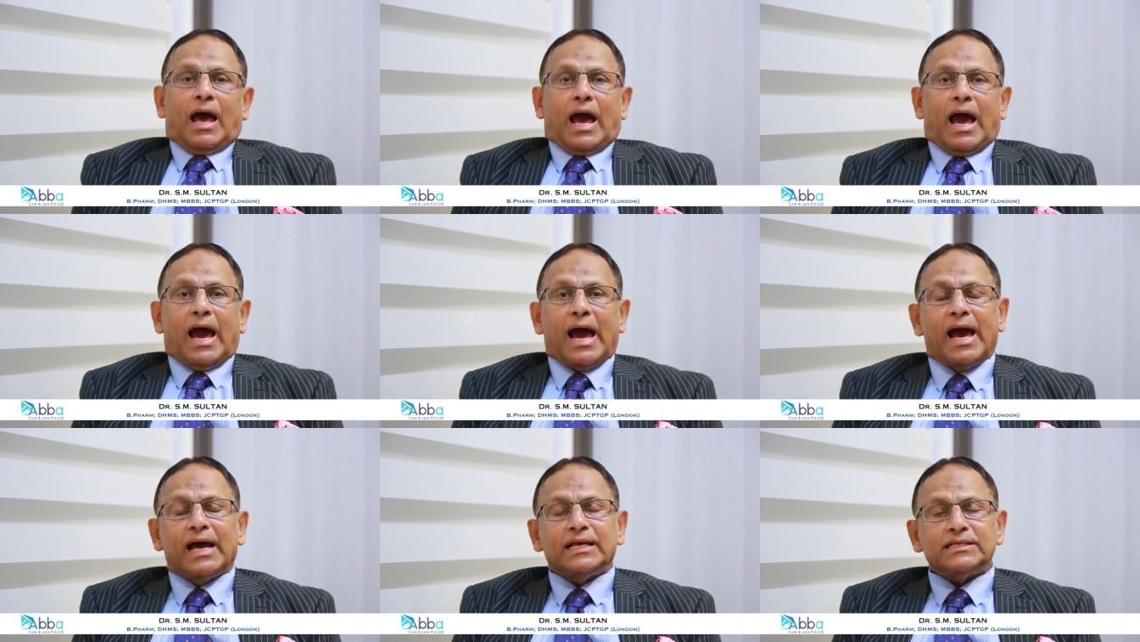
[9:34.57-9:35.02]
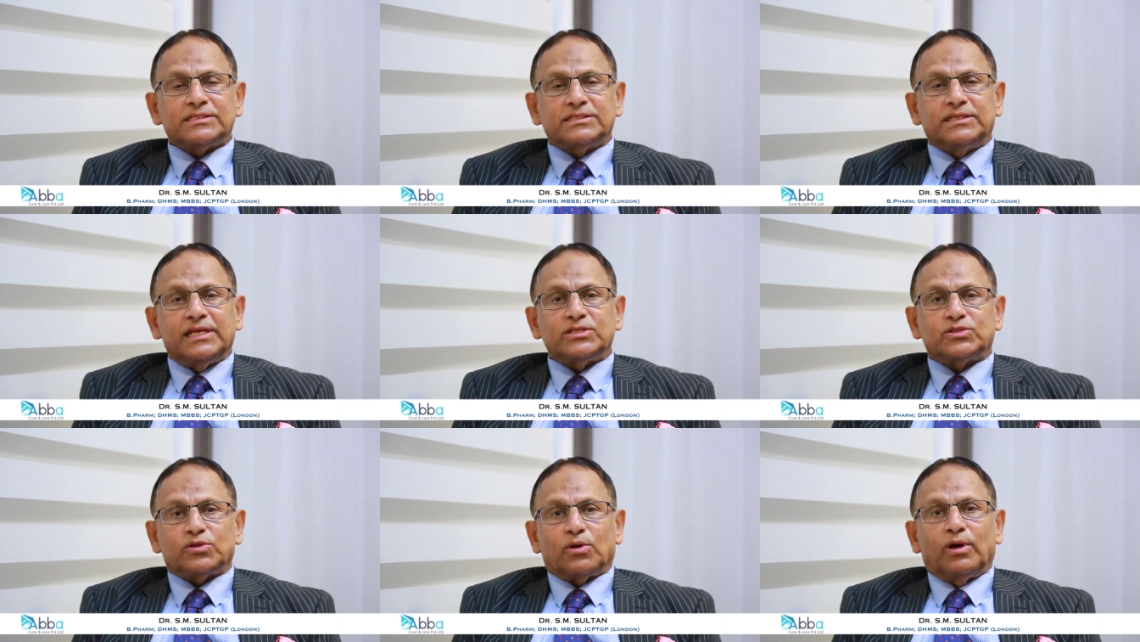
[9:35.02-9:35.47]
As
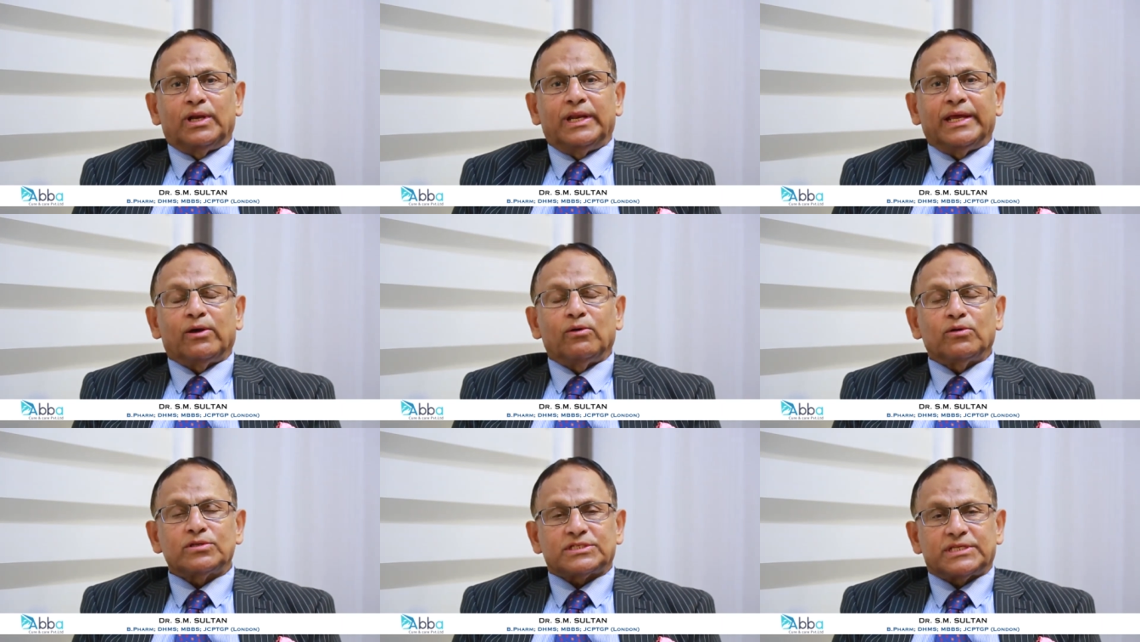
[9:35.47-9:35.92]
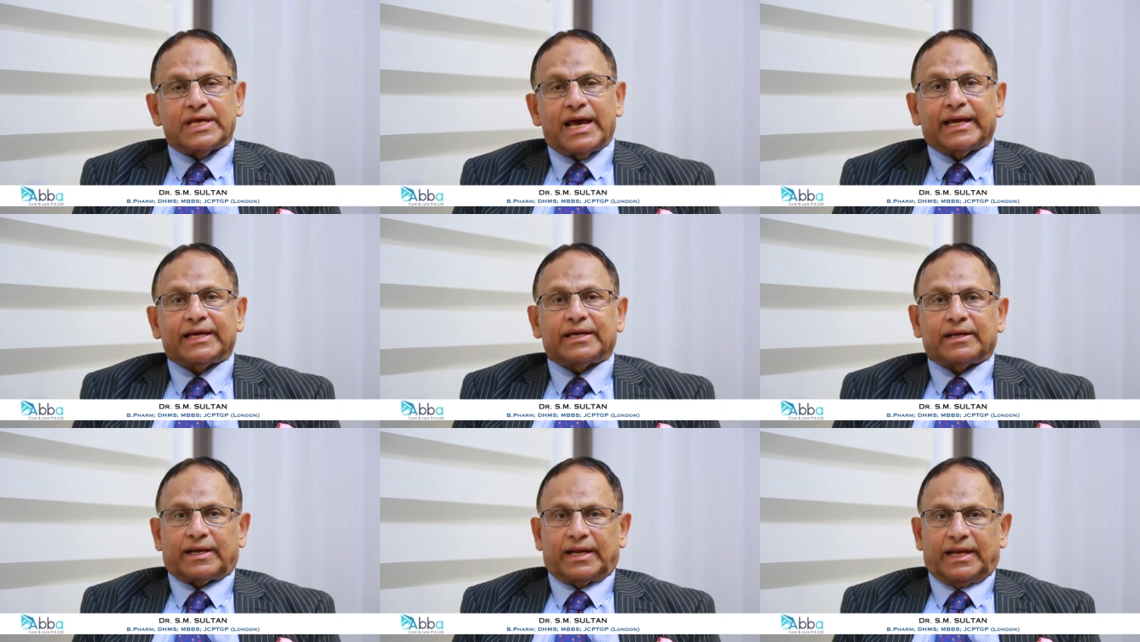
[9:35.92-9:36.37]
these
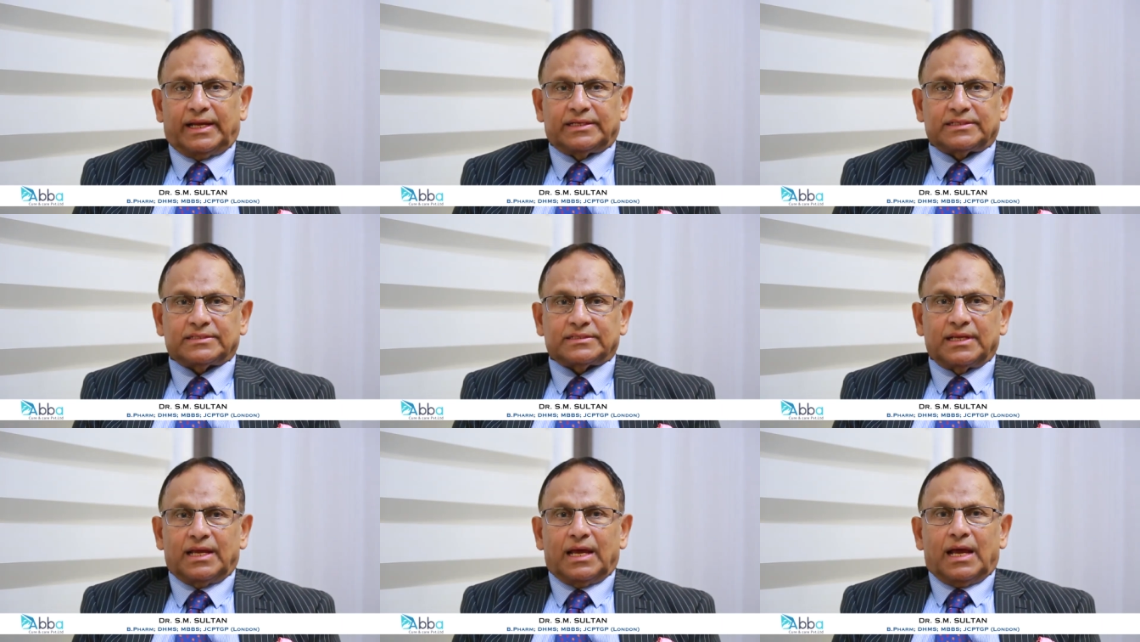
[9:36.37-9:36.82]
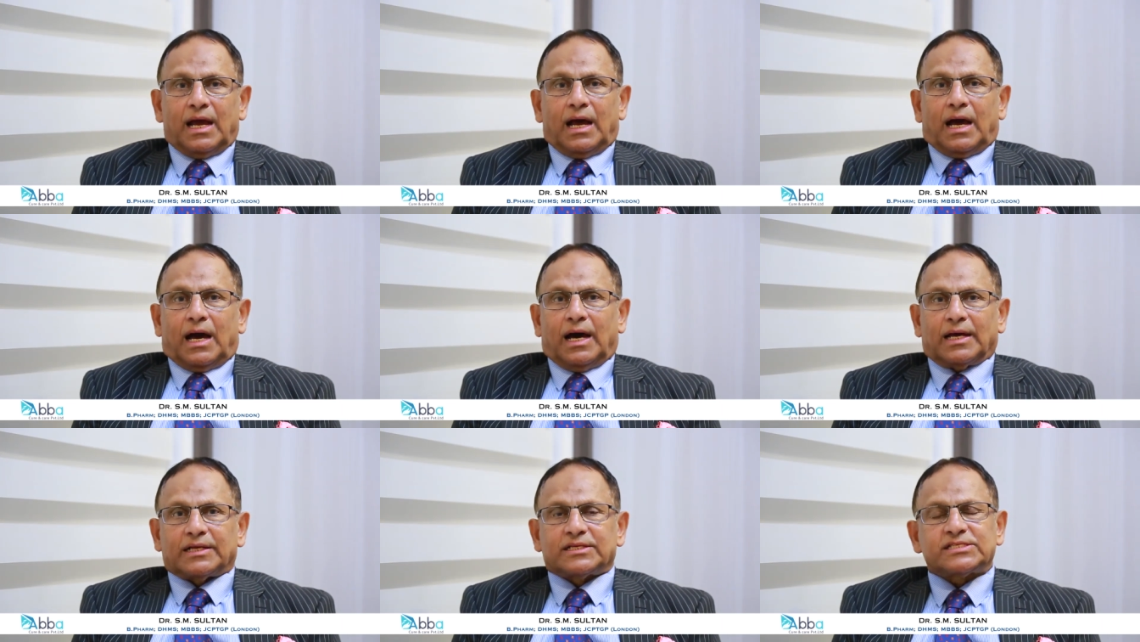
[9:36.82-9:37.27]
oligosaccharides
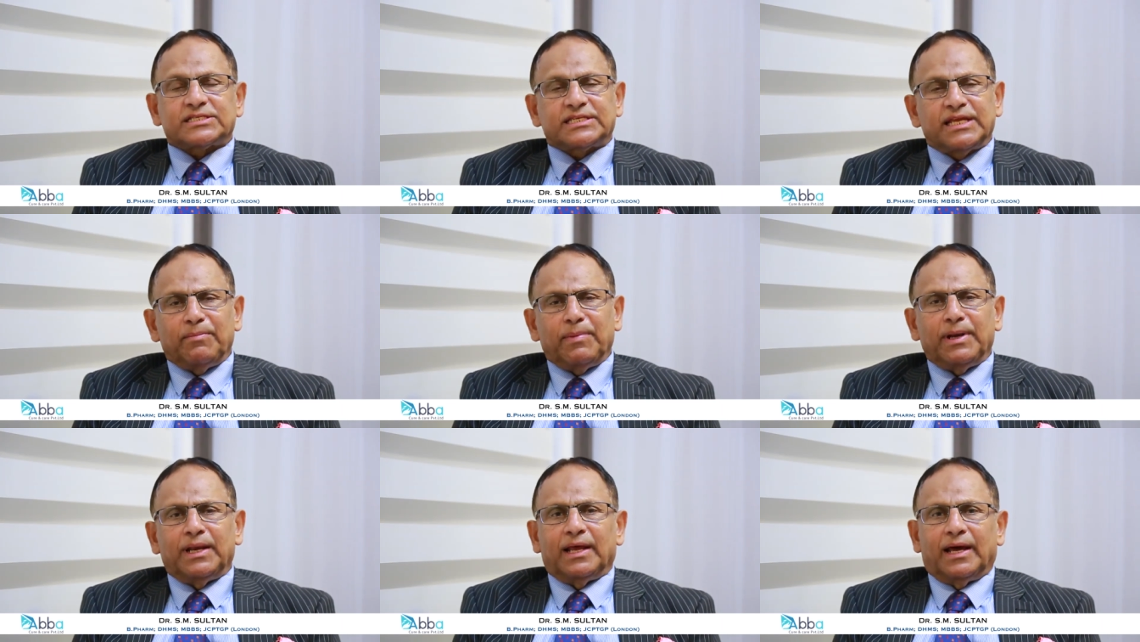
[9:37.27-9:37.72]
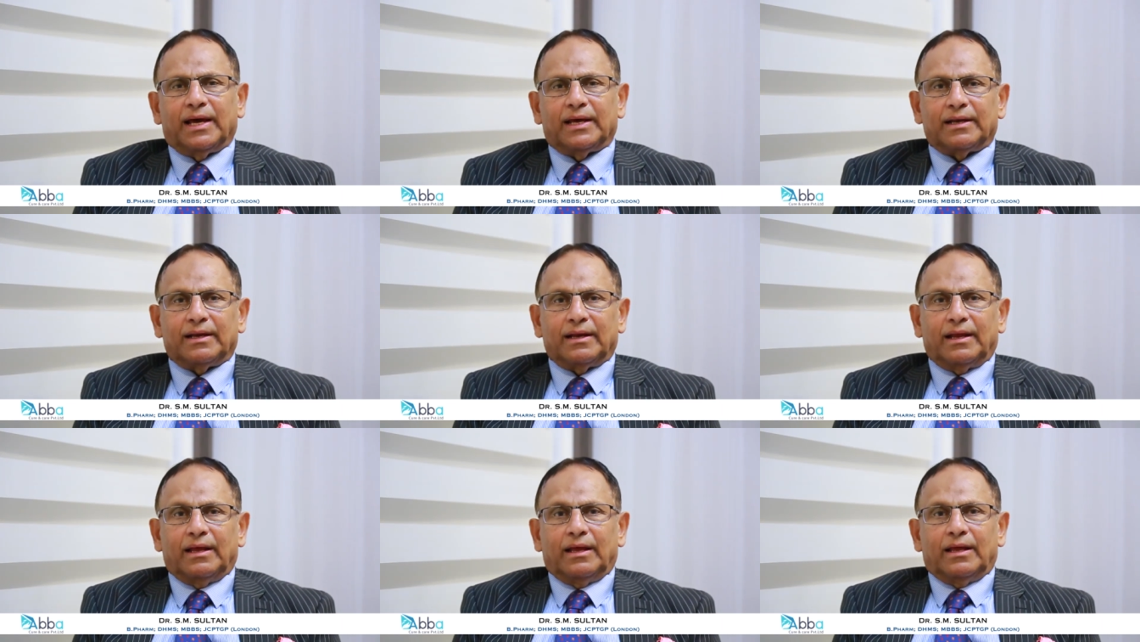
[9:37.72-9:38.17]
are
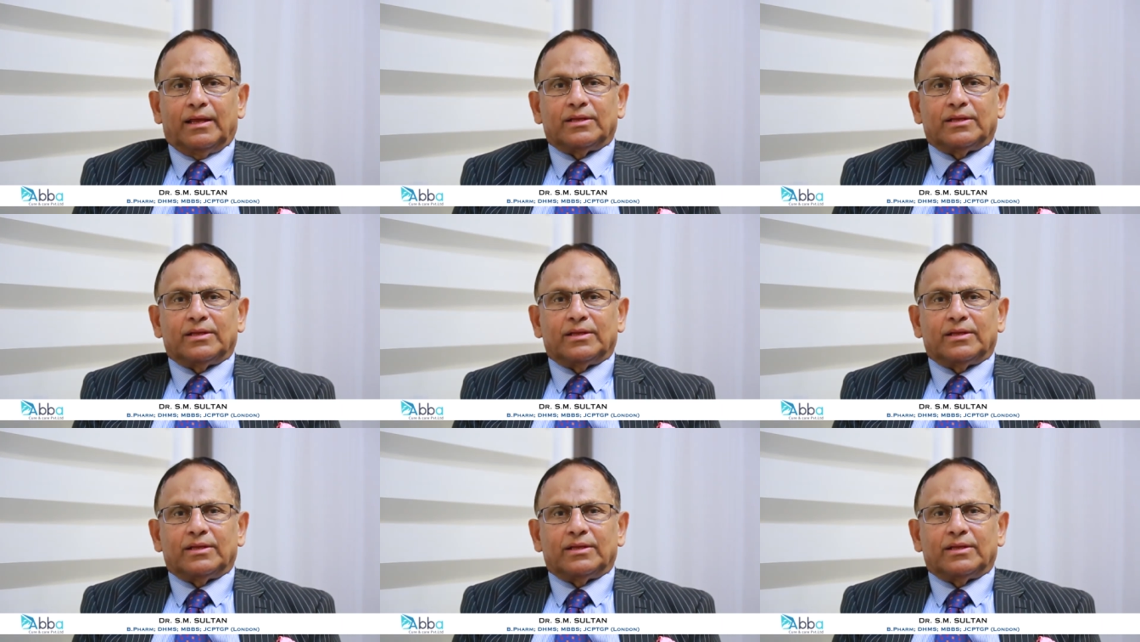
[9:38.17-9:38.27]
similar